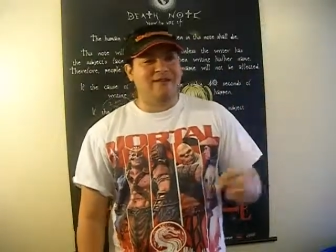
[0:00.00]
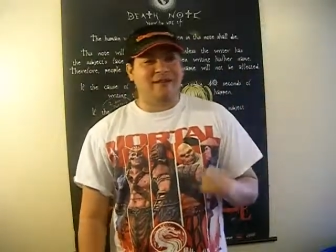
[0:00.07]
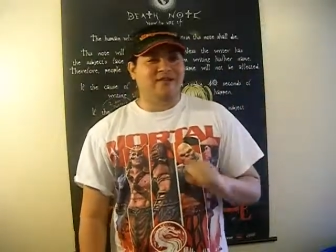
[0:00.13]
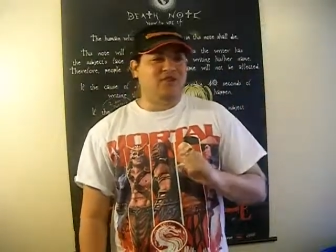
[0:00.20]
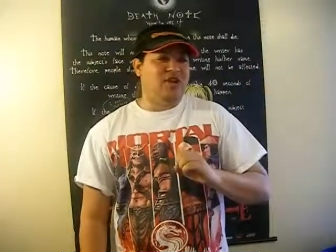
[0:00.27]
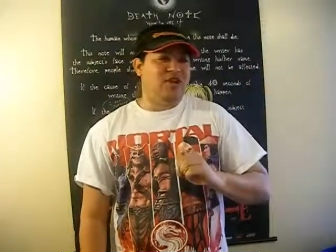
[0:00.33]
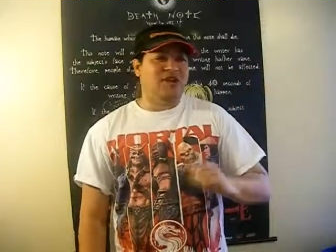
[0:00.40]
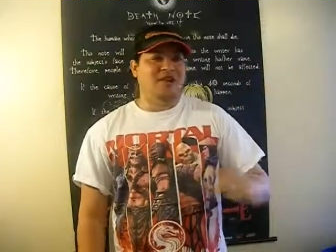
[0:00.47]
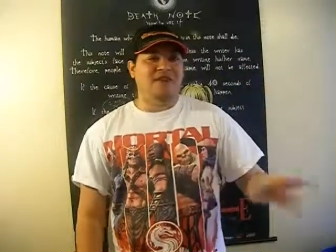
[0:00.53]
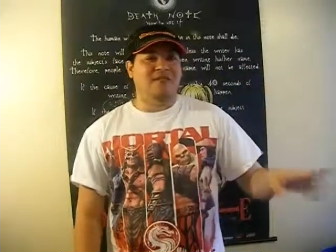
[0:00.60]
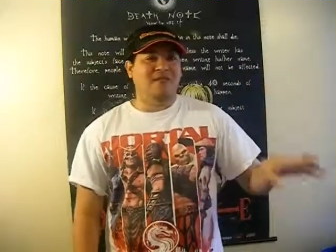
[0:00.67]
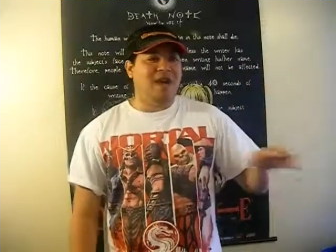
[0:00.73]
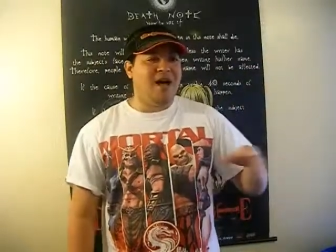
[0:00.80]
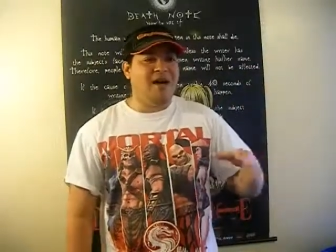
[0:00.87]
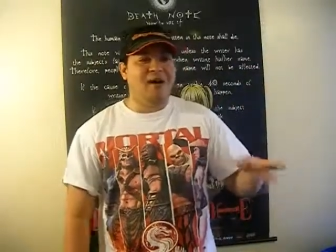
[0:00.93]
like checking
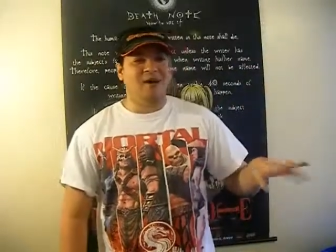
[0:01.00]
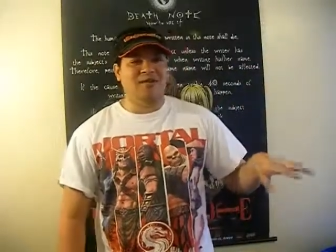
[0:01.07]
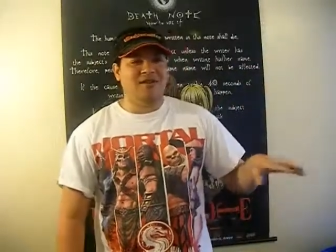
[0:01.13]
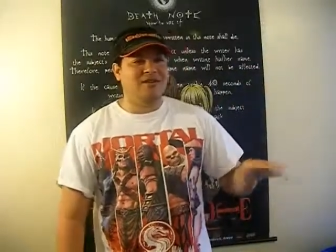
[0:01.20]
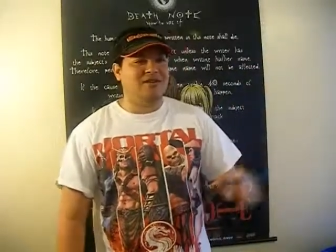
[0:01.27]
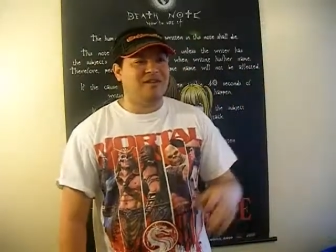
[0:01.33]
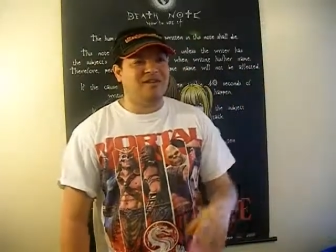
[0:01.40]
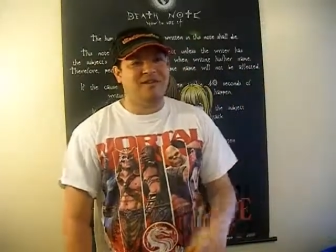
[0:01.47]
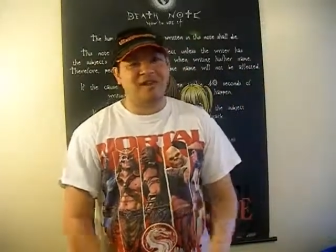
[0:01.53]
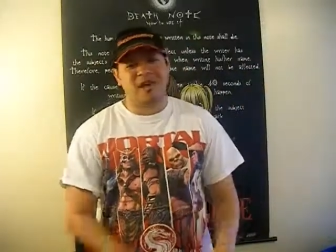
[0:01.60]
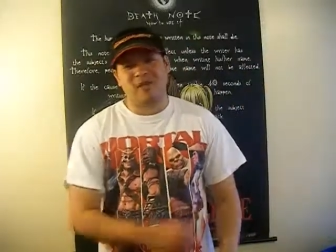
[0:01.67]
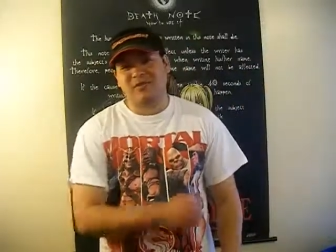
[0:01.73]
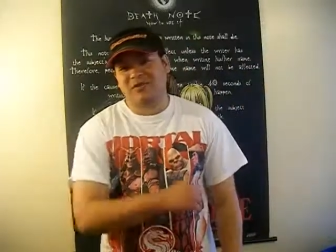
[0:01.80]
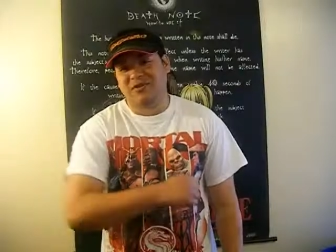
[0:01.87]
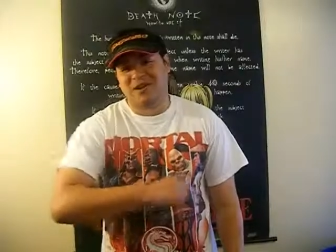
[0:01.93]
him out, and he's like, yeah,
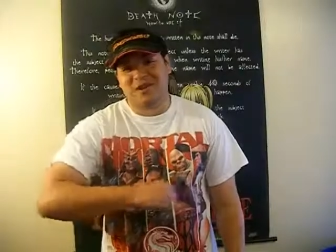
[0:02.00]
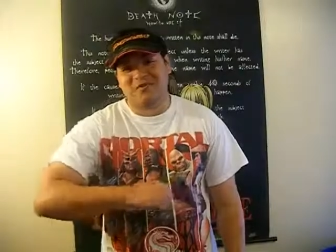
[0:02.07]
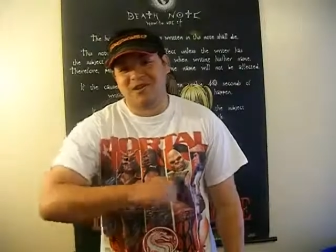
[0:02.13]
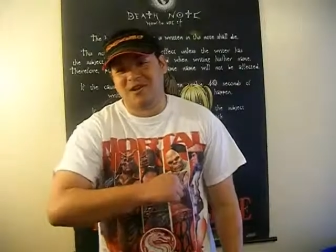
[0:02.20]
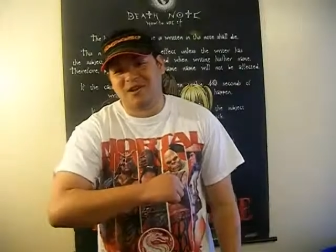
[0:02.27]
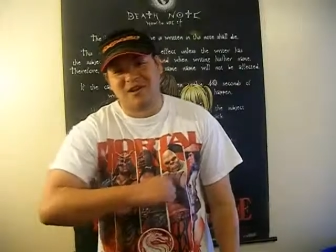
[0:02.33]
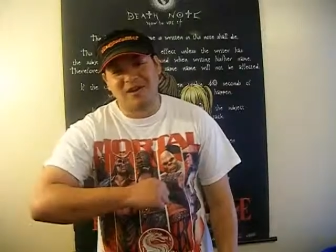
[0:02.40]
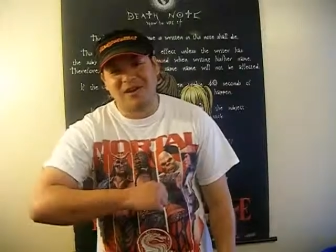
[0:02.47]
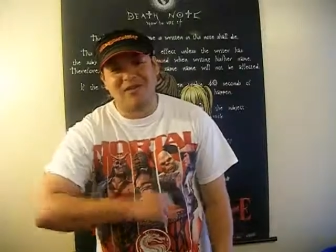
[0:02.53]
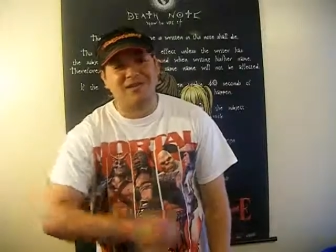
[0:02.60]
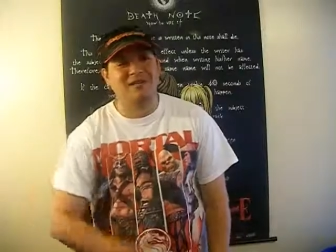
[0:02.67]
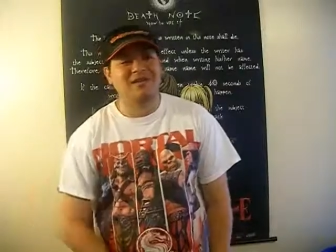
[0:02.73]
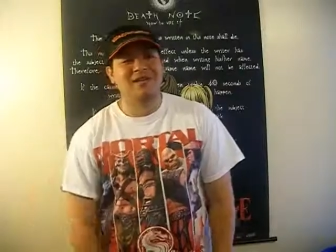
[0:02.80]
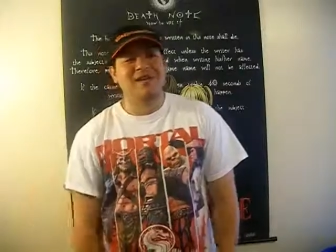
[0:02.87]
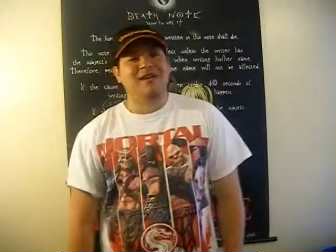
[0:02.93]
I'm gonna stay behind,
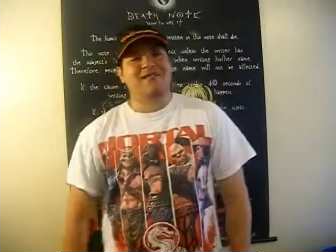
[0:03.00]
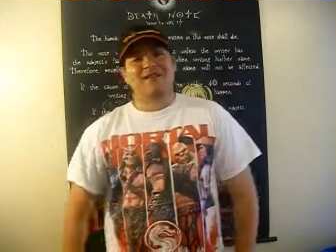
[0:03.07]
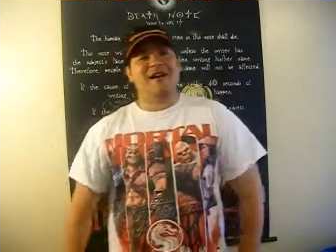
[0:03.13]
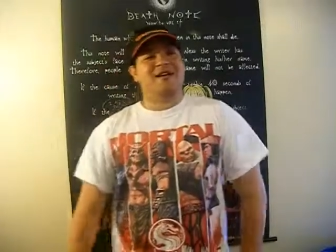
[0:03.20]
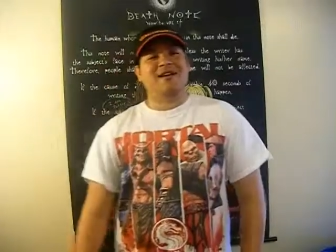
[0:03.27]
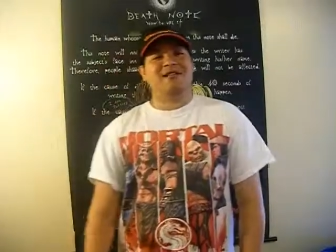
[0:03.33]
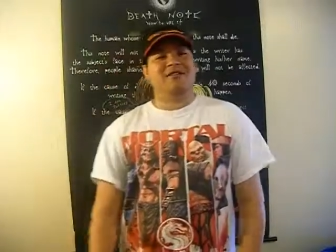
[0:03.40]
and that